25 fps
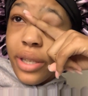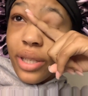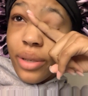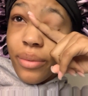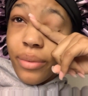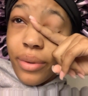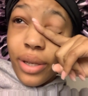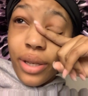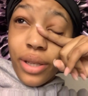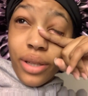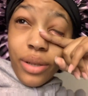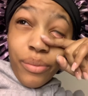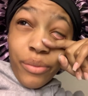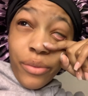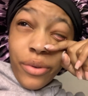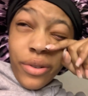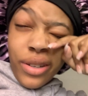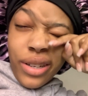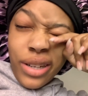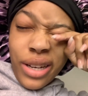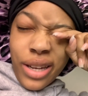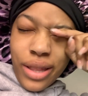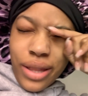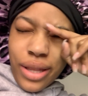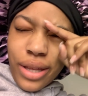something in the
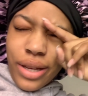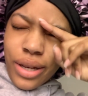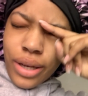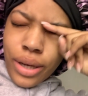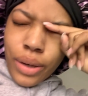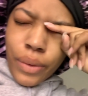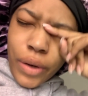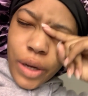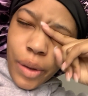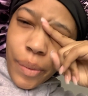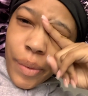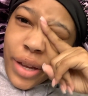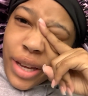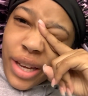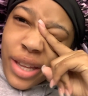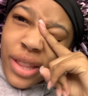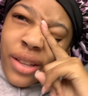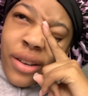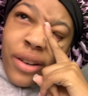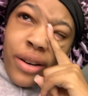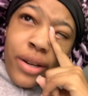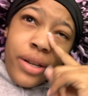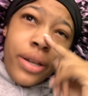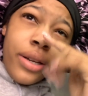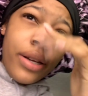morning, I think. I woke up at
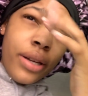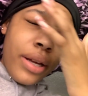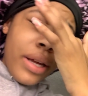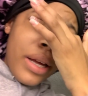8.30.